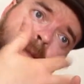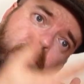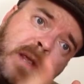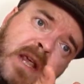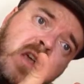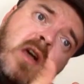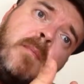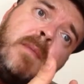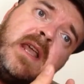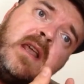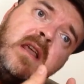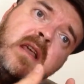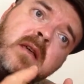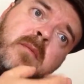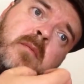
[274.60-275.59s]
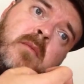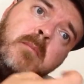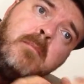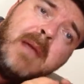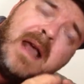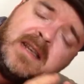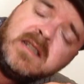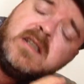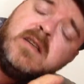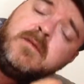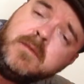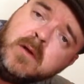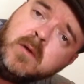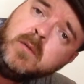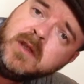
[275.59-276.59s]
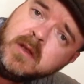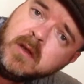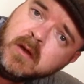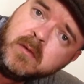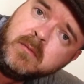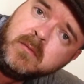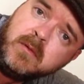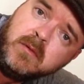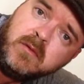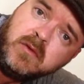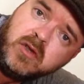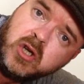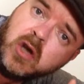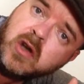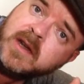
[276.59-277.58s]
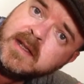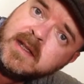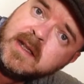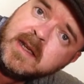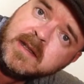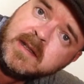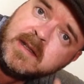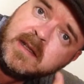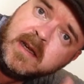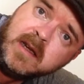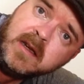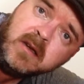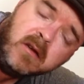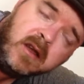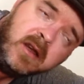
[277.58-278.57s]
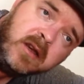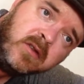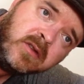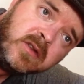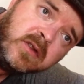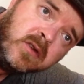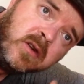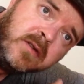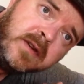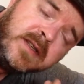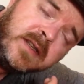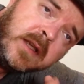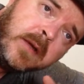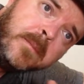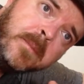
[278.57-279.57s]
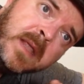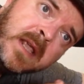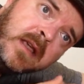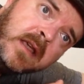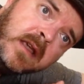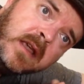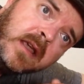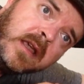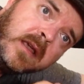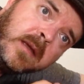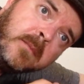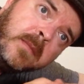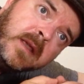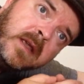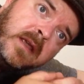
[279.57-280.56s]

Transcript: becoming masterful with your choices in your story. So, and